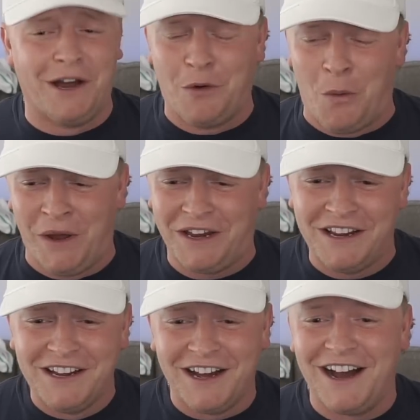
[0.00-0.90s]
of a week.
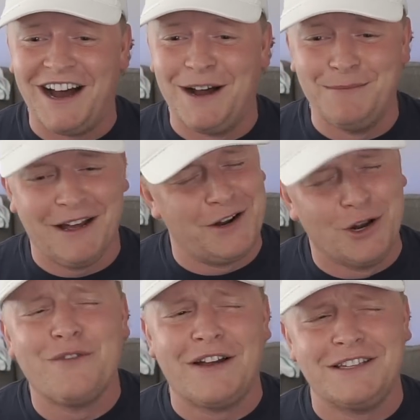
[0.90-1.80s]
I don't
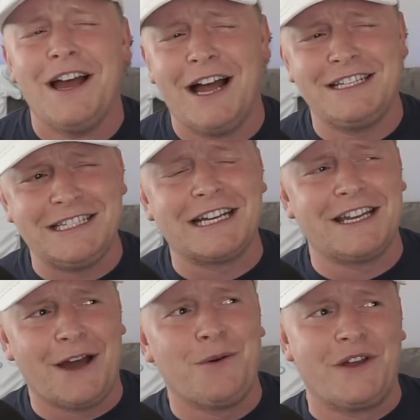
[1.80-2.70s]
know if I'd stick
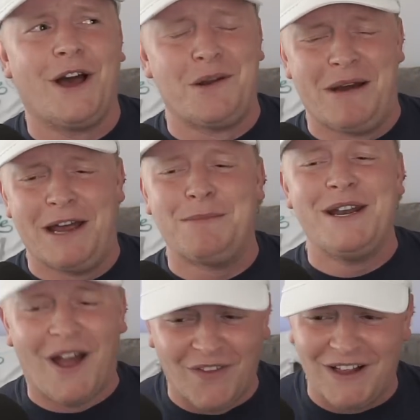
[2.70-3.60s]
to that with a gun in my head, but
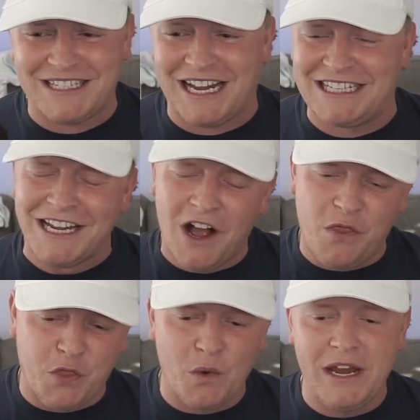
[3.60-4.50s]
nonetheless, guys, a
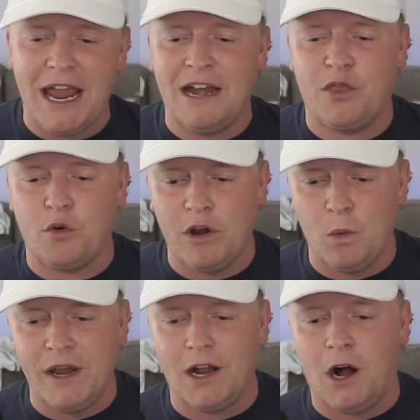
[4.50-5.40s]
3-3
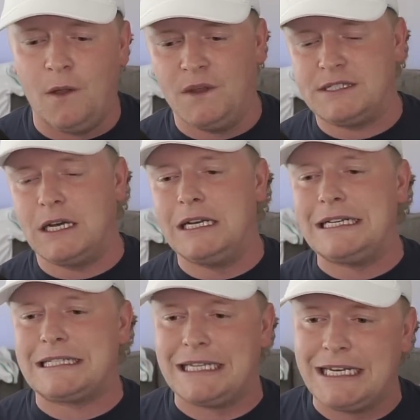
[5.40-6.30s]
week on the
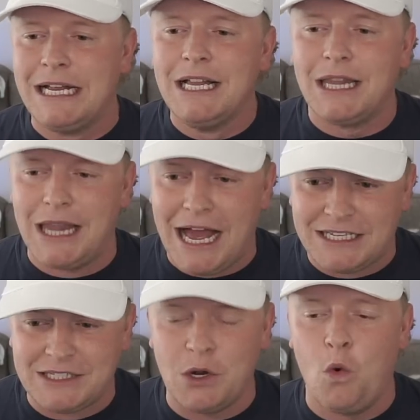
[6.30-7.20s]
Sunday slate
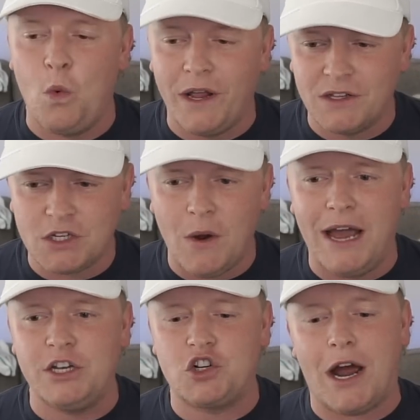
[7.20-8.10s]
last week. Let's go
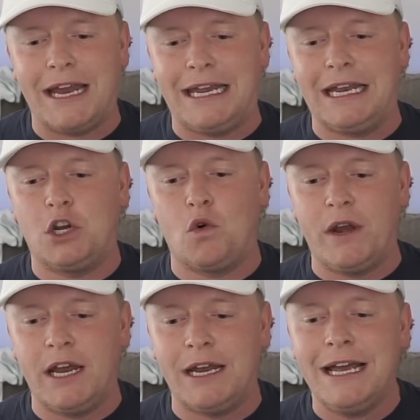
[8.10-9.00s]
ahead and try and get
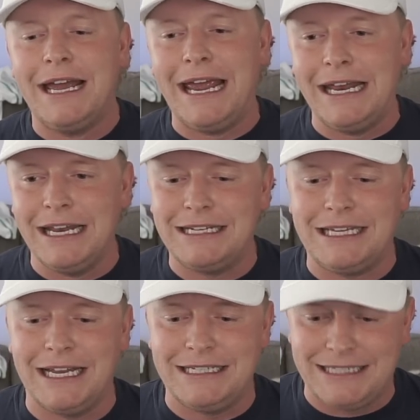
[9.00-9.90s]
green in
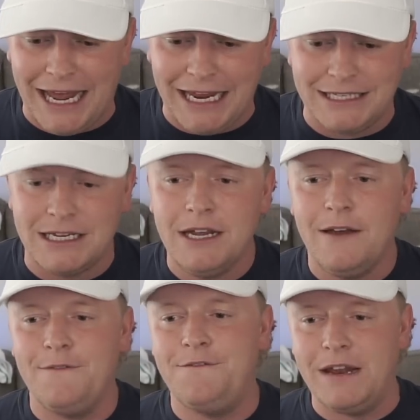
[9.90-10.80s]
today's
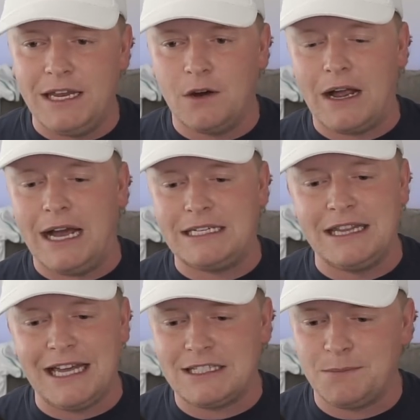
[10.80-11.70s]
video, guys.
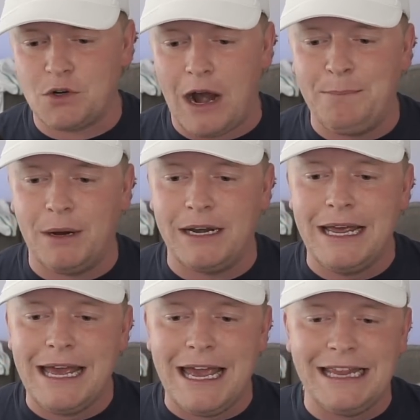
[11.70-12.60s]
Hit that subscribe button,
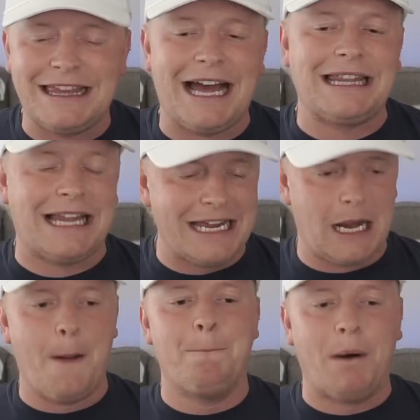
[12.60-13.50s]
hit that
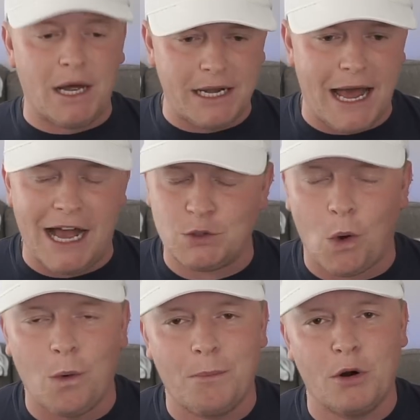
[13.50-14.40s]
like button as
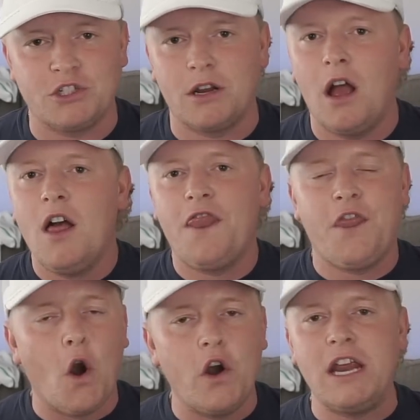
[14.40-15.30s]
well. We're approaching
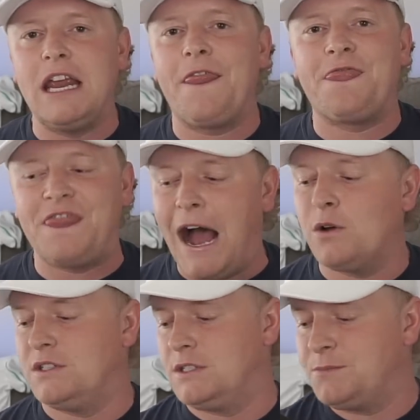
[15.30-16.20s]

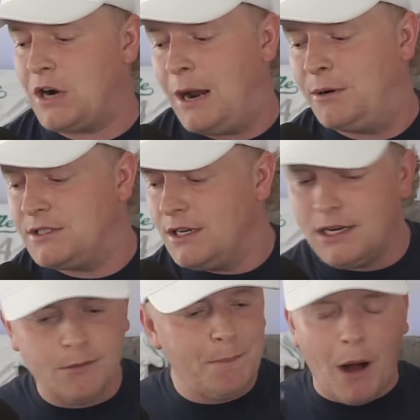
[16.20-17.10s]
30,000 subscribers.
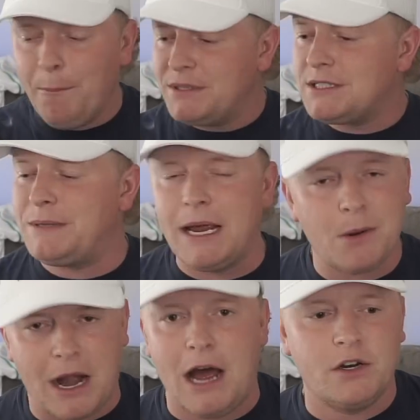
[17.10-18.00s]
We're pumping some damn
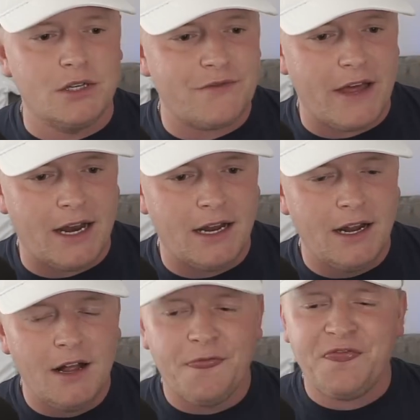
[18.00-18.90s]
crowd noise for that.
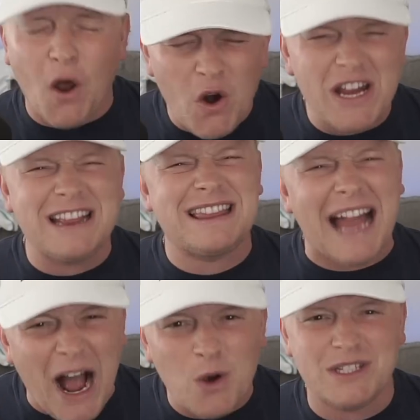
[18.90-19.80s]

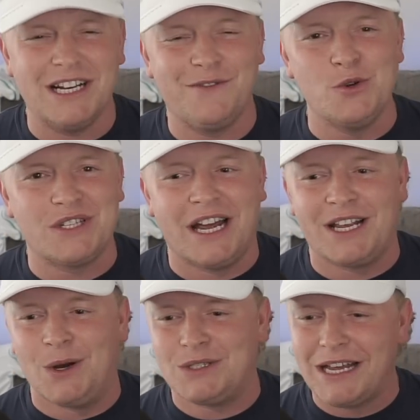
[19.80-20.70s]
30,000 of you
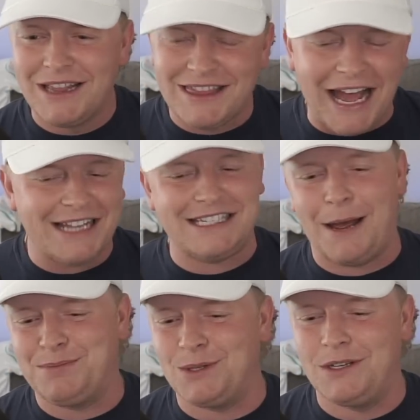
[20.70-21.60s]
psychos. That's
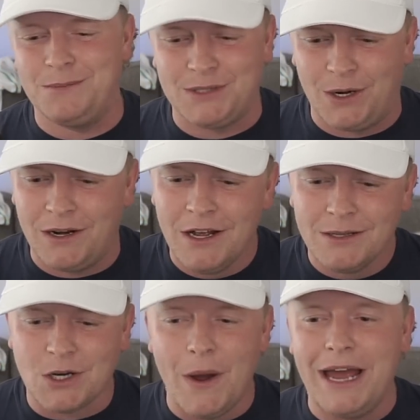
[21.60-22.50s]
absolutely absurd.
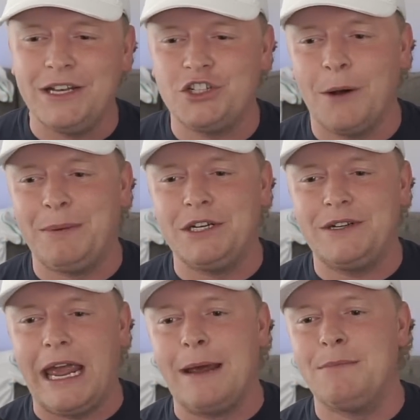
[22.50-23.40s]
Let's go ahead and jump into
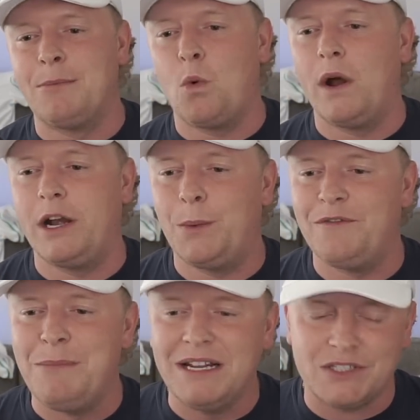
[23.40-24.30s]
game number one here. We
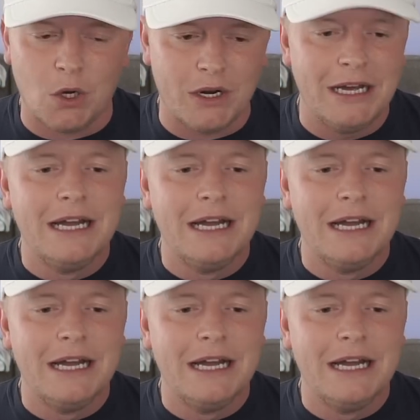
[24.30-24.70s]
have Minnesota